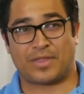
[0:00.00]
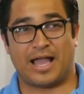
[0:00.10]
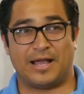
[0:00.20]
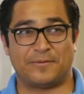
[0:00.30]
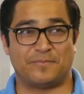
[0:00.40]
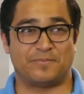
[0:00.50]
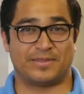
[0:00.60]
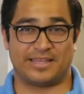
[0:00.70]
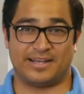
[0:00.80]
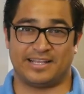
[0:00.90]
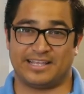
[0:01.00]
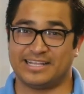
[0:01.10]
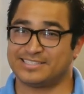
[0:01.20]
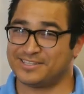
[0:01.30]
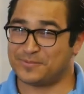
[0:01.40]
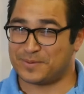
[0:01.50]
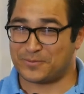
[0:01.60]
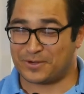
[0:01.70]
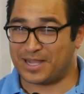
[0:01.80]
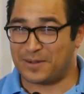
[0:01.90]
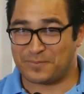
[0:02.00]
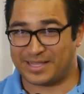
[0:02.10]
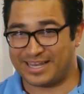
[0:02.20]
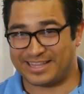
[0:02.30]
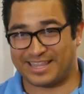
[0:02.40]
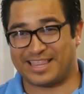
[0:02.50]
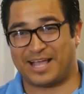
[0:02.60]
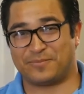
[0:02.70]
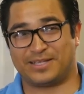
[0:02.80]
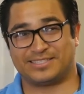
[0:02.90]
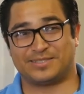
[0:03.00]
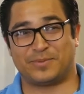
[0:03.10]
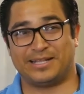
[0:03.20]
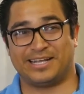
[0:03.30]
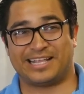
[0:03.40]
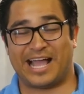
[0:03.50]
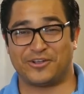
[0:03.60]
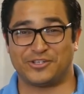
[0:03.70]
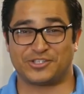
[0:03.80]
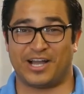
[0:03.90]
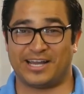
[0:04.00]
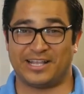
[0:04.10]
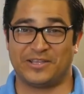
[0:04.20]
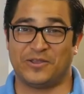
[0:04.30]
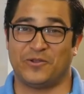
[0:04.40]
Um, but there, it gets a little bit more complicated than that because depending on how you shot it,